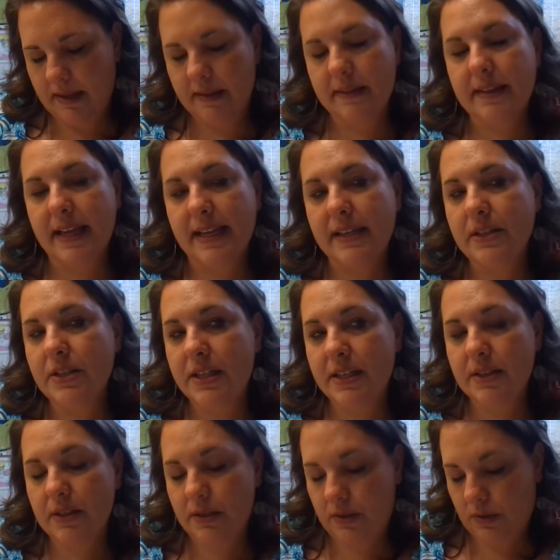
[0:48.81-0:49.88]
Then
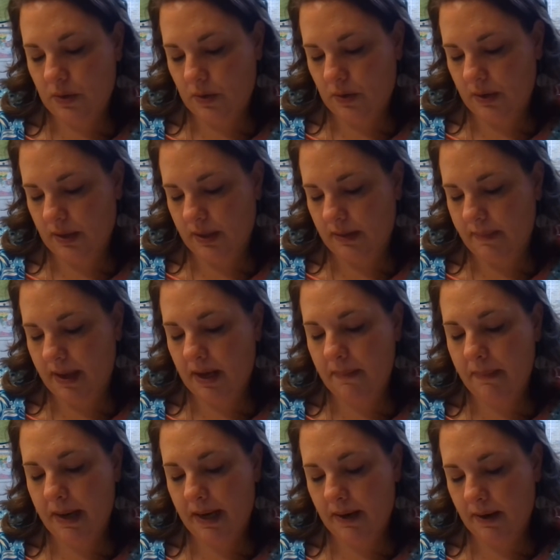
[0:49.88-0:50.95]
Jesus told about a
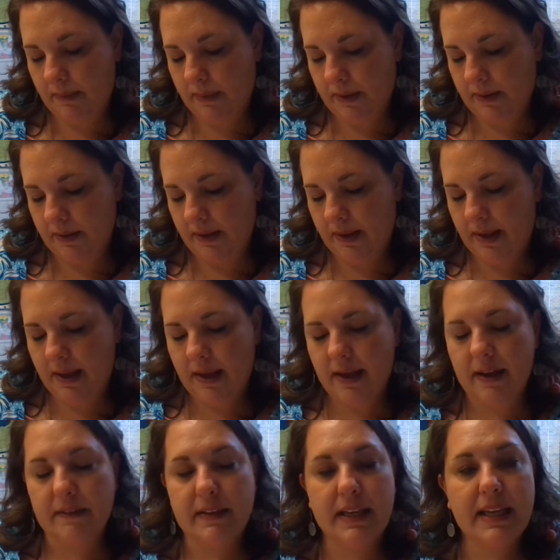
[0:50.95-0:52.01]
parable
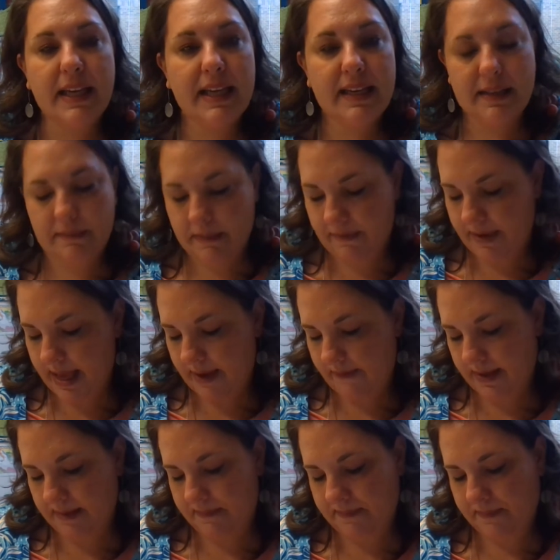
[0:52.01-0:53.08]
of the kingdom of
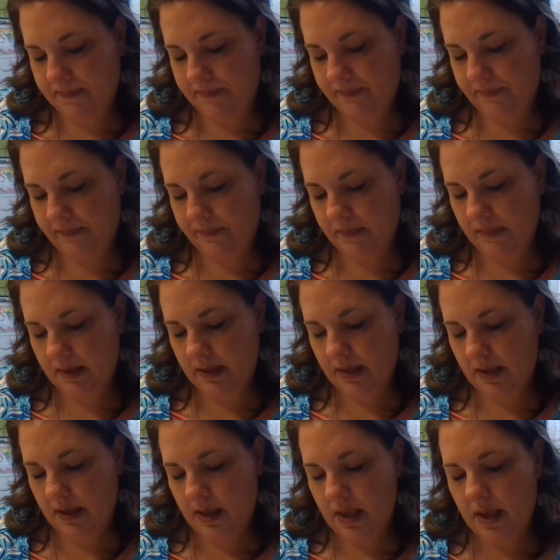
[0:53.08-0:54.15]
heaven.
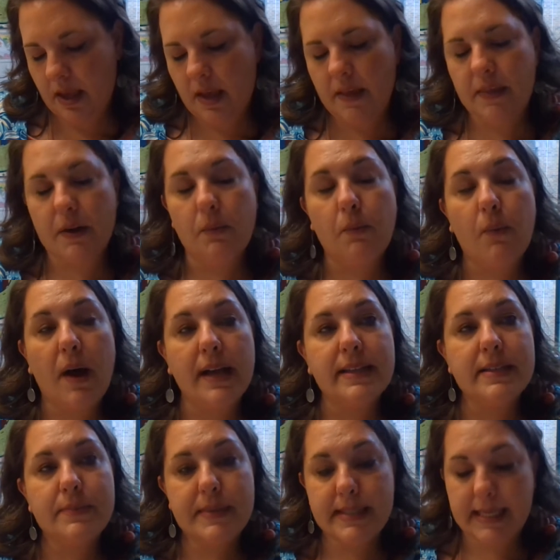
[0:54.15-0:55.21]
There
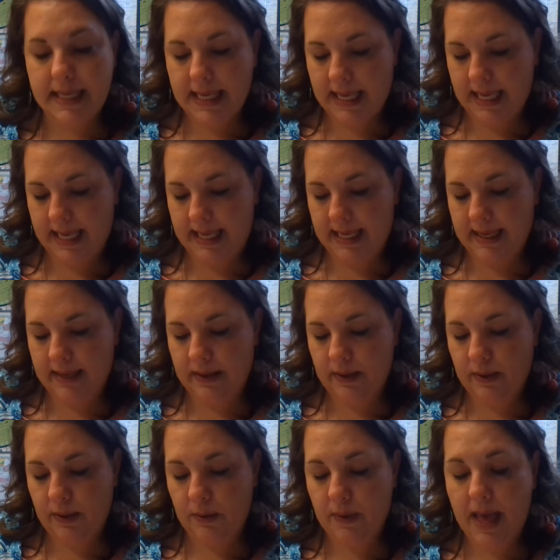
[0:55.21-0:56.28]
once was a king
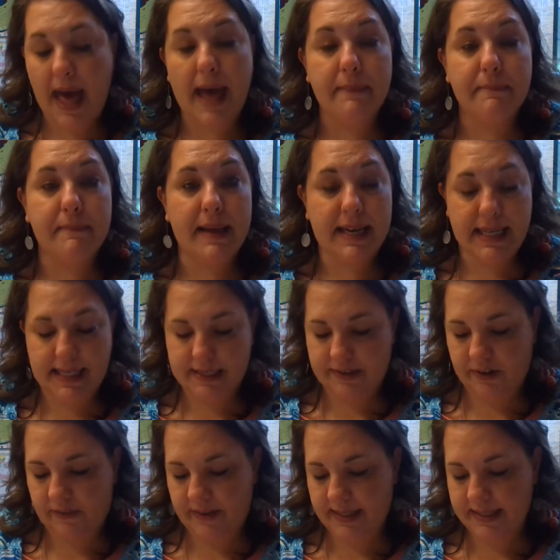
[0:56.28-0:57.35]
who had many
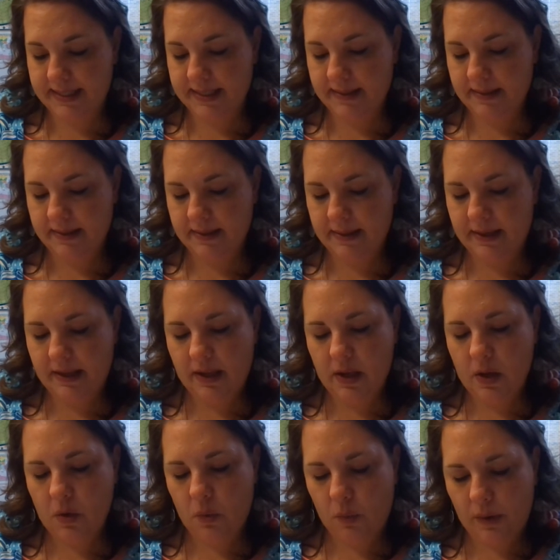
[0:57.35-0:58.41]
servants.
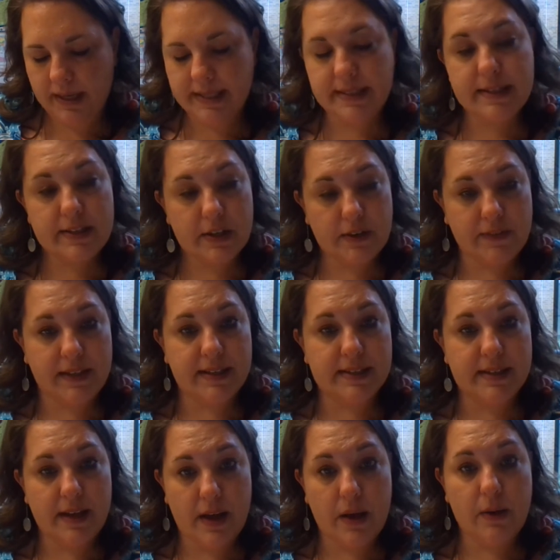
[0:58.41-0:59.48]
One
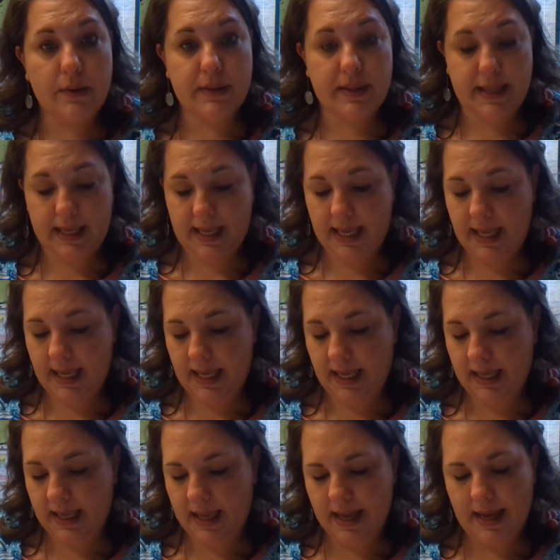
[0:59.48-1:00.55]
servant owed the
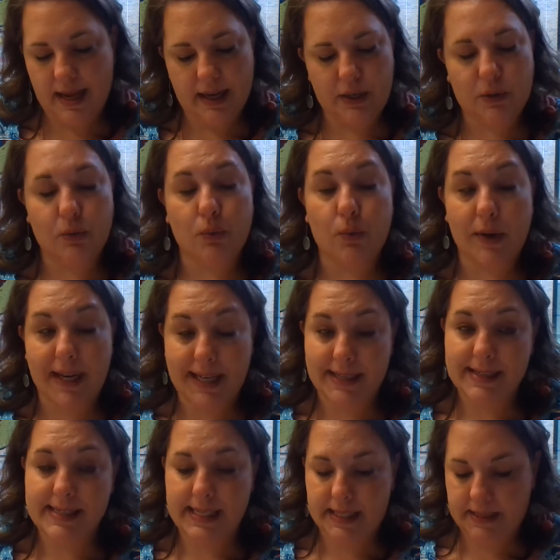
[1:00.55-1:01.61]
king a
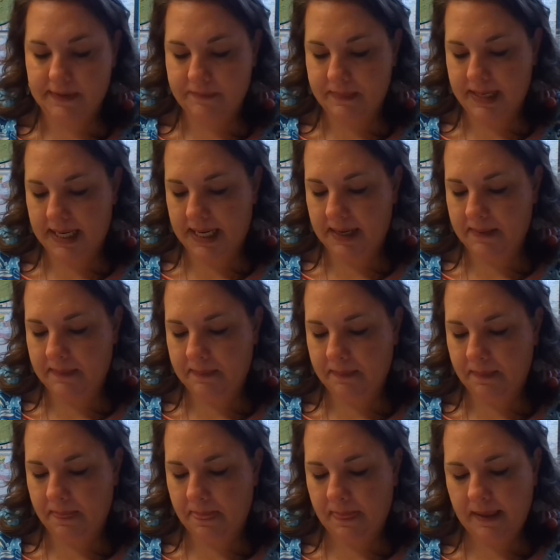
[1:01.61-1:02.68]
great deal of money,
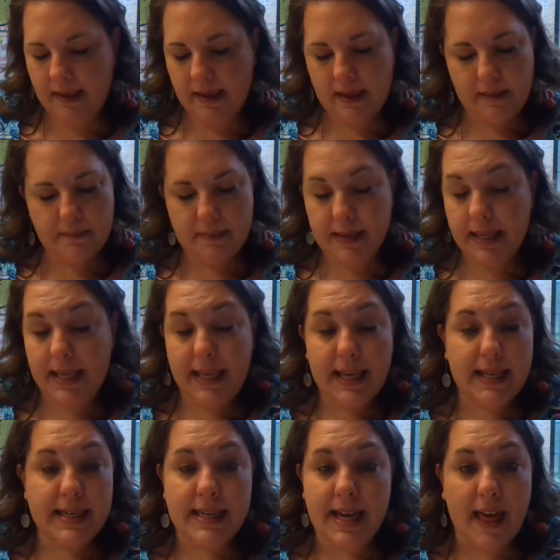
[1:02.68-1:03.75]
but he
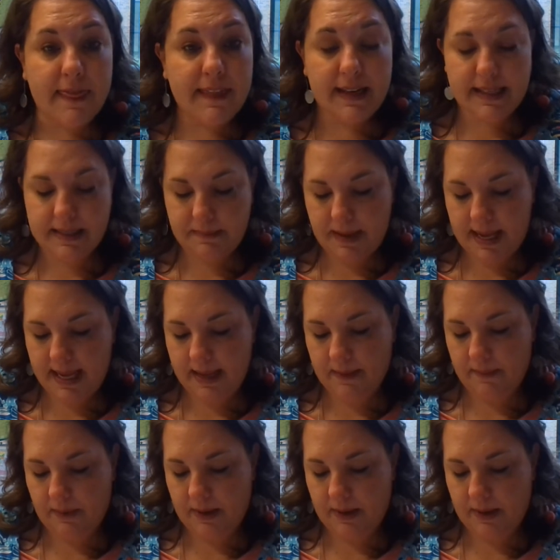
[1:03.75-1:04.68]
had nothing to pay him